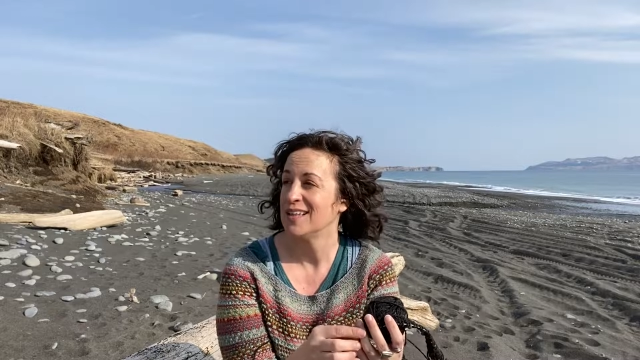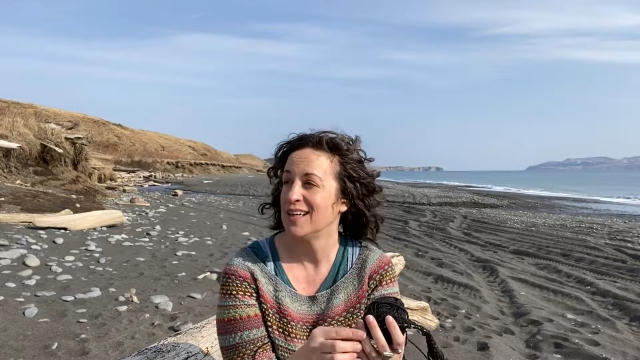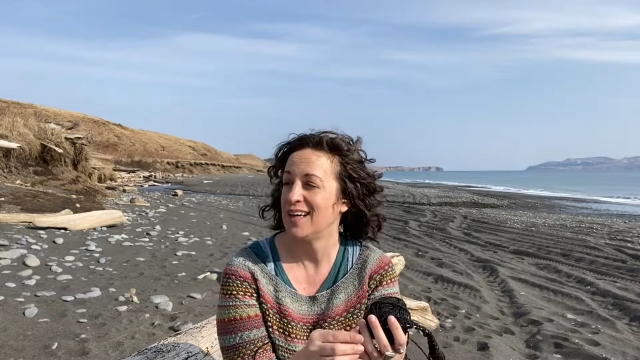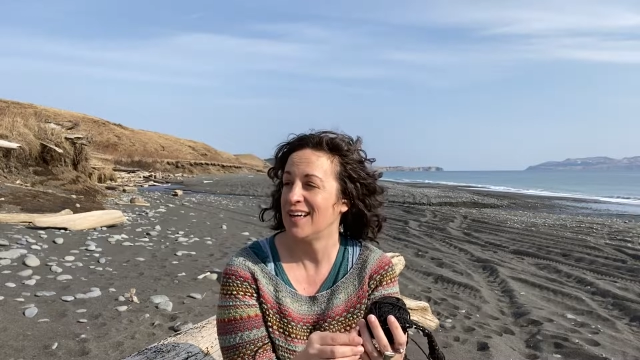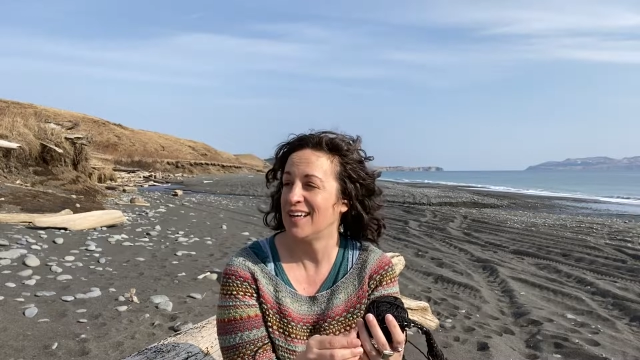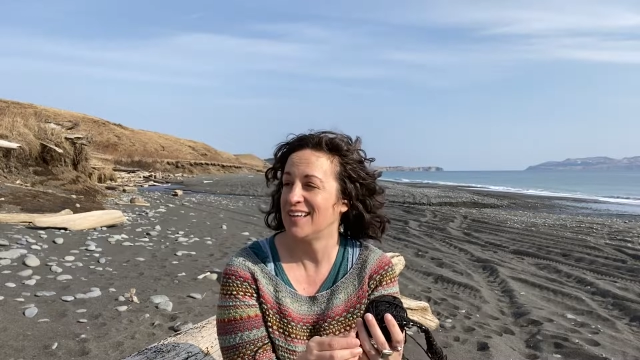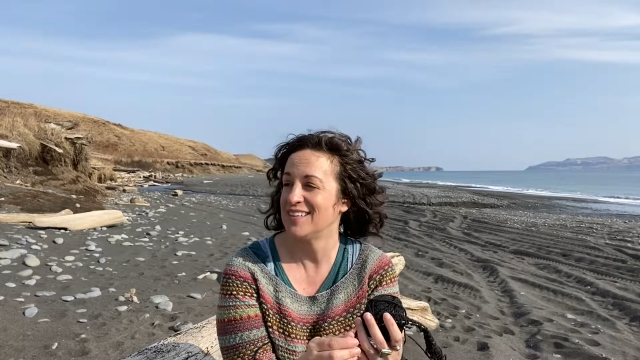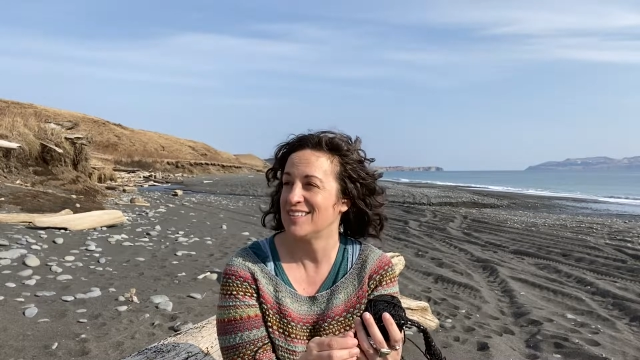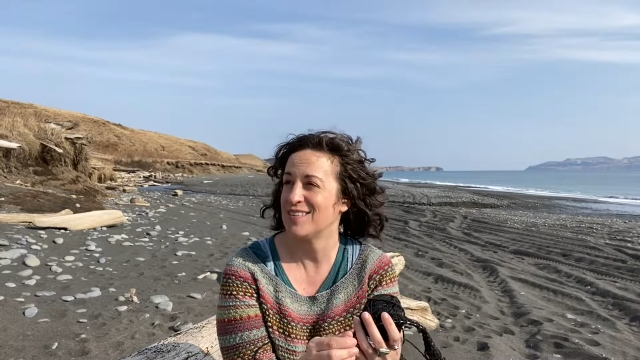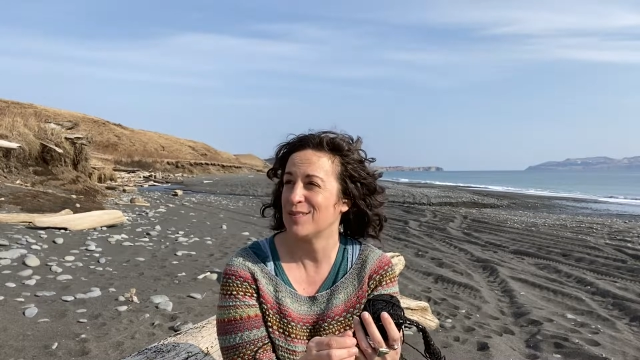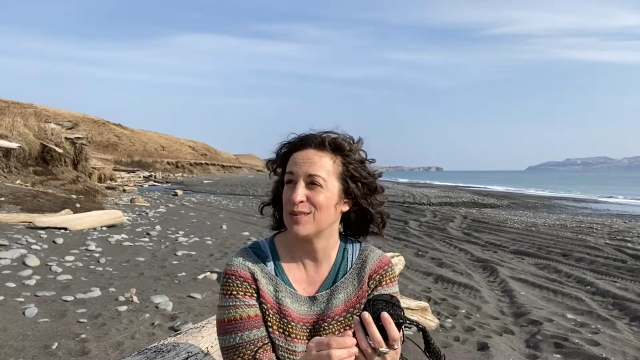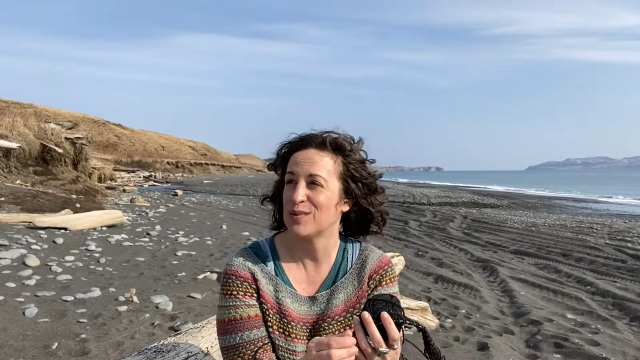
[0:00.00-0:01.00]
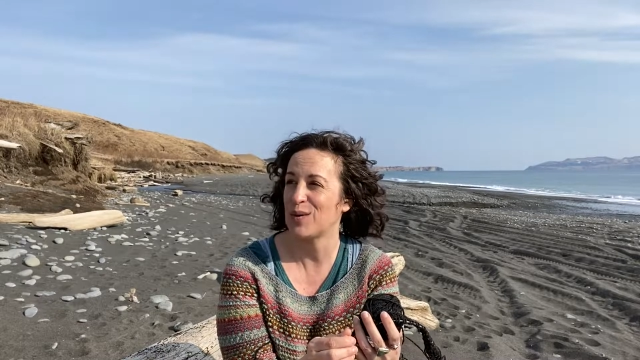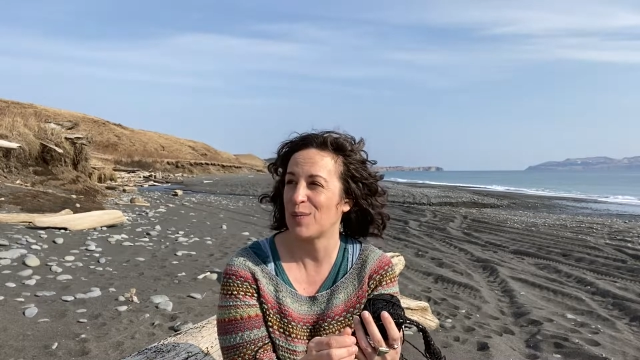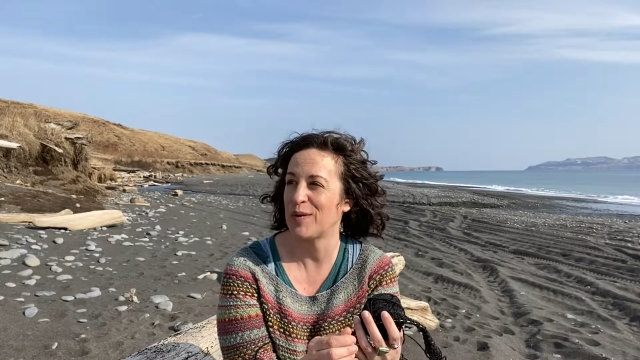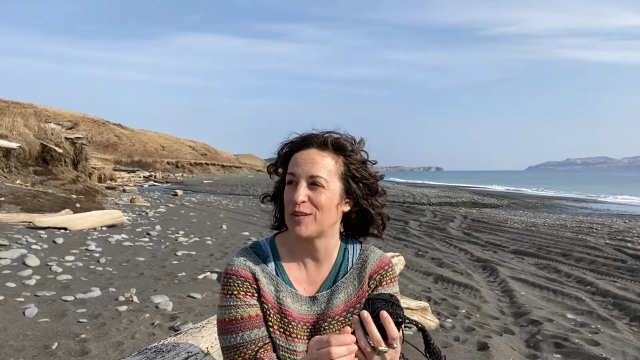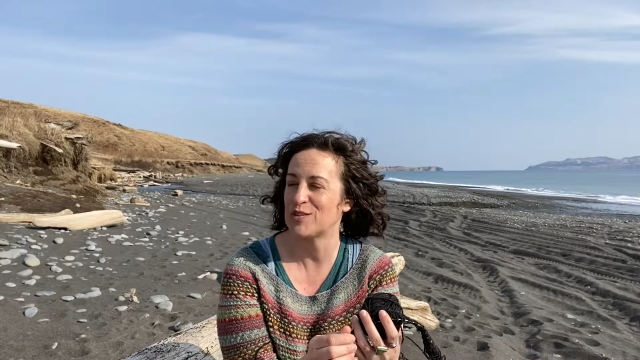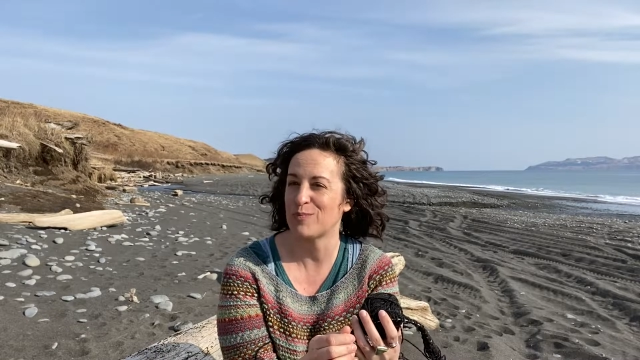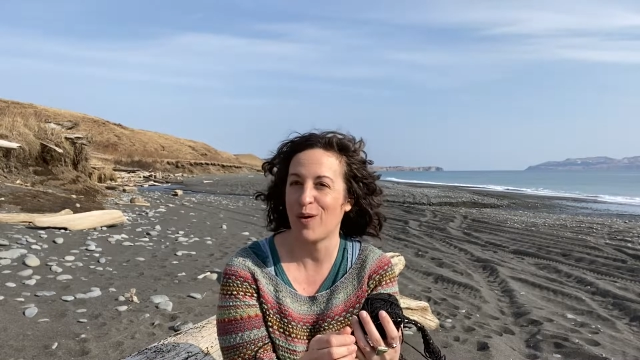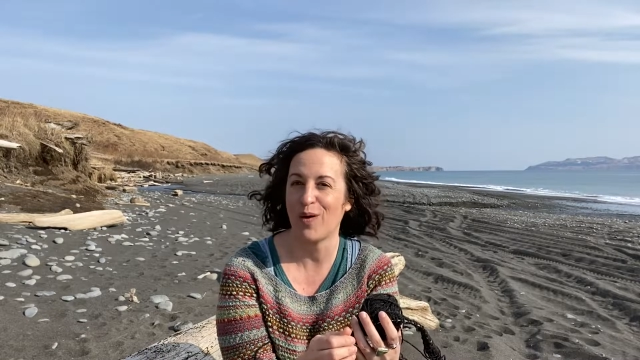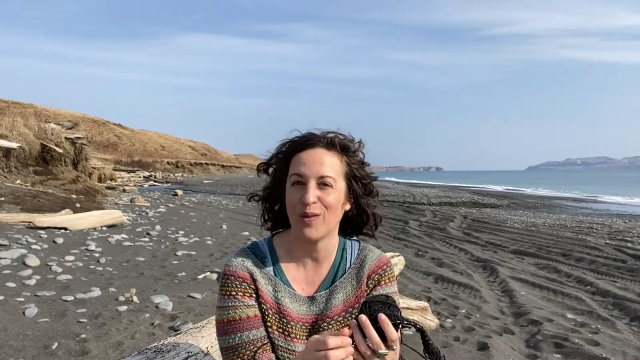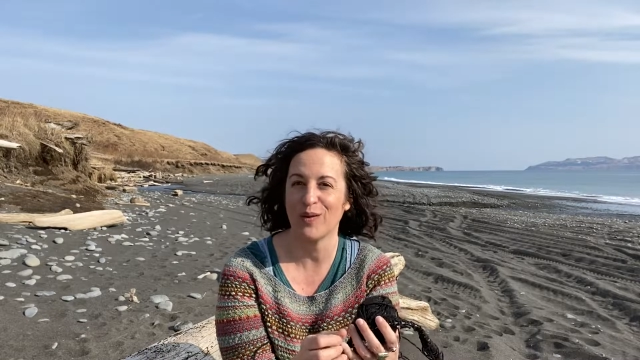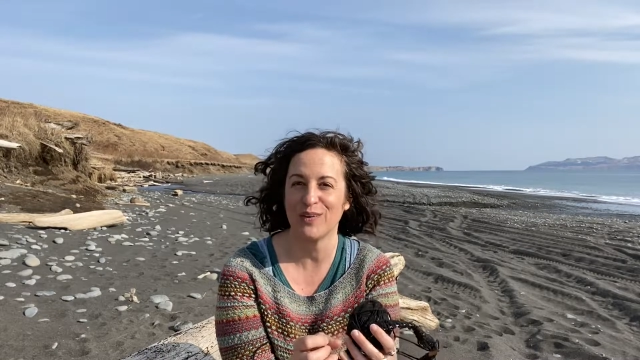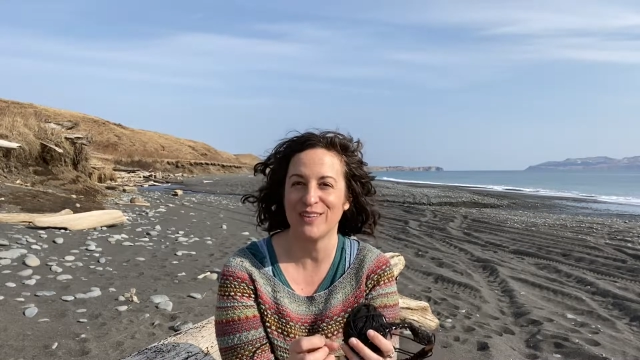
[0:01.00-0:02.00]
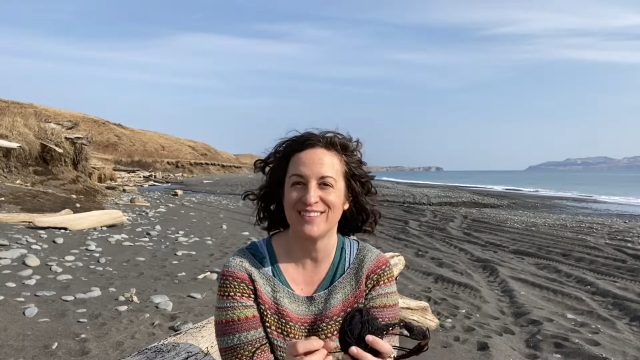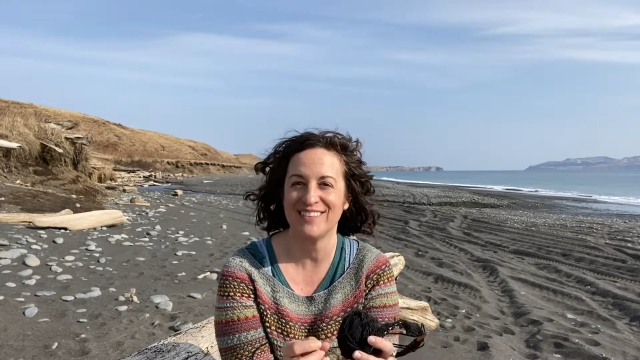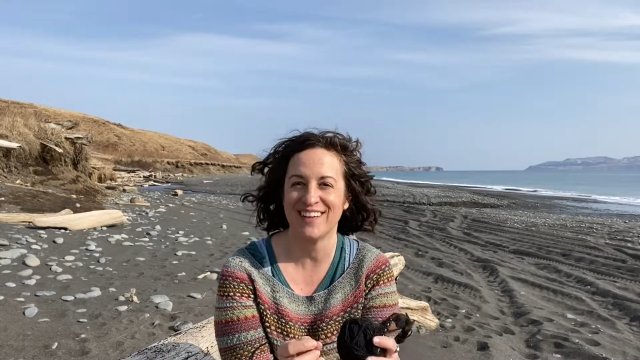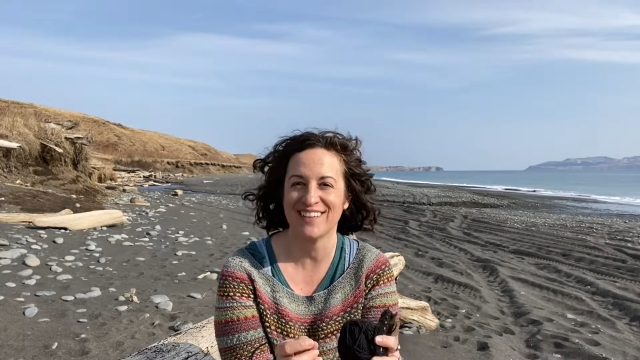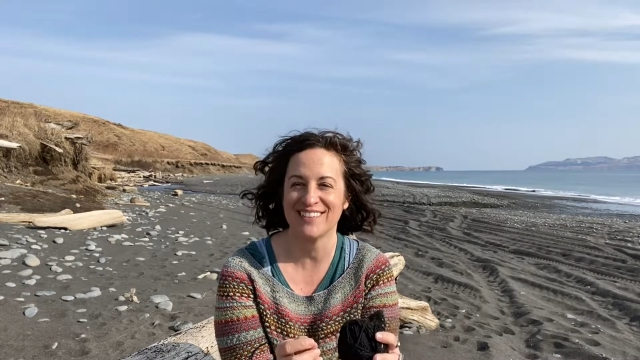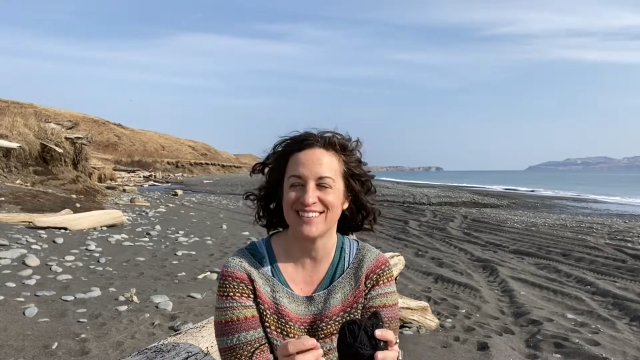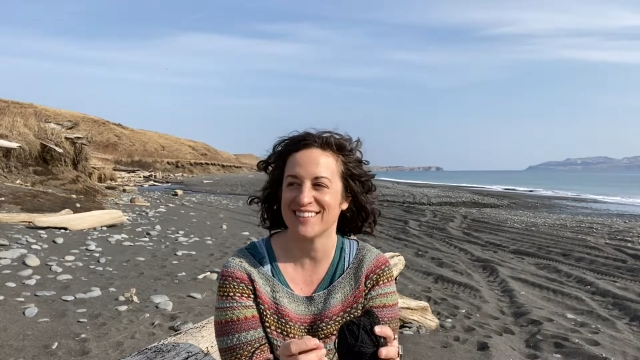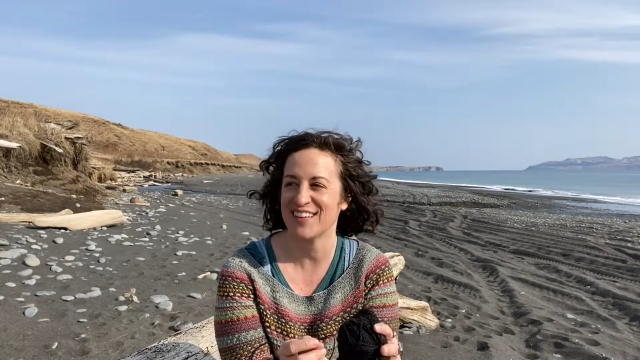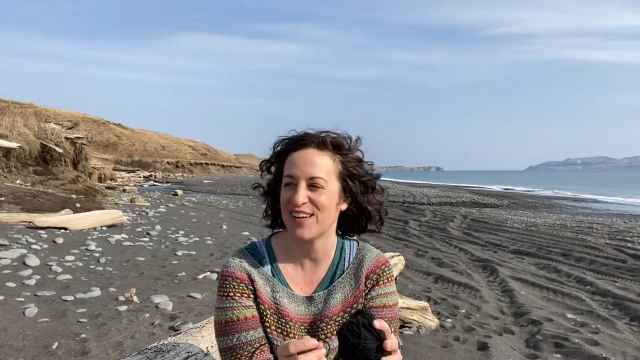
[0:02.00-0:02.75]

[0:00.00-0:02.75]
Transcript: and she was so much smaller, and now she's